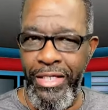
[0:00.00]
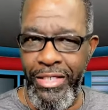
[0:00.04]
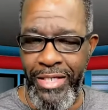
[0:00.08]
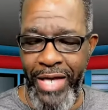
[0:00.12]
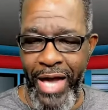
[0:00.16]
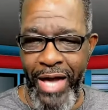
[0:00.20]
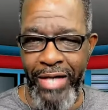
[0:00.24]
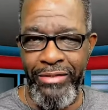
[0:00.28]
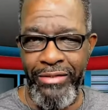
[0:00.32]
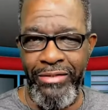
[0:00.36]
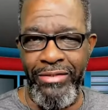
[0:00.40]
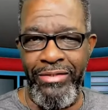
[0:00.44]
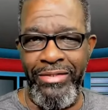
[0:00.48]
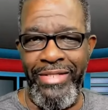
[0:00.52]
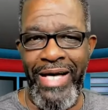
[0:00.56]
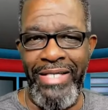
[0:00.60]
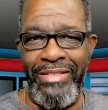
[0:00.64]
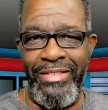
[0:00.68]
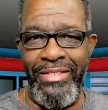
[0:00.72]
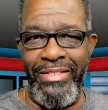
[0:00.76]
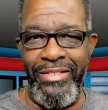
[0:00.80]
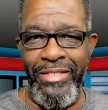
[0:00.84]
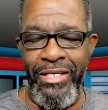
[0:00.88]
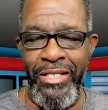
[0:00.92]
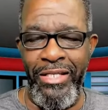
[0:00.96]
Yes,
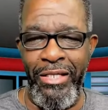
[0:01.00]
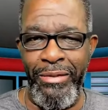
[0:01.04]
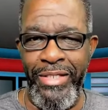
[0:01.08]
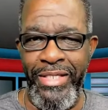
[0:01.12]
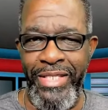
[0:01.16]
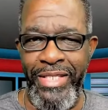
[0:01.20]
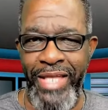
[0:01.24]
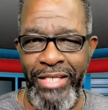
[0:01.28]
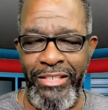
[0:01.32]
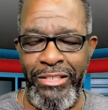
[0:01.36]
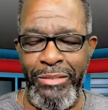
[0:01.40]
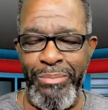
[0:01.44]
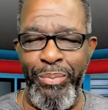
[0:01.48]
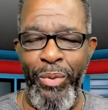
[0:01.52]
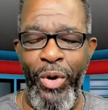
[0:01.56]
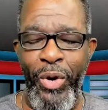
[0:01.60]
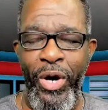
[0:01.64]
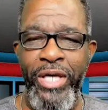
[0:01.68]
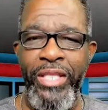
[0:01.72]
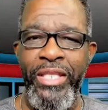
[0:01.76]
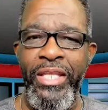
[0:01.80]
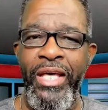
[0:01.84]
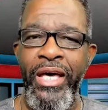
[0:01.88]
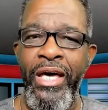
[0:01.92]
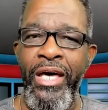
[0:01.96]
that's another the next
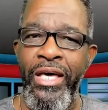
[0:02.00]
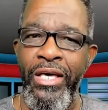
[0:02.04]
point.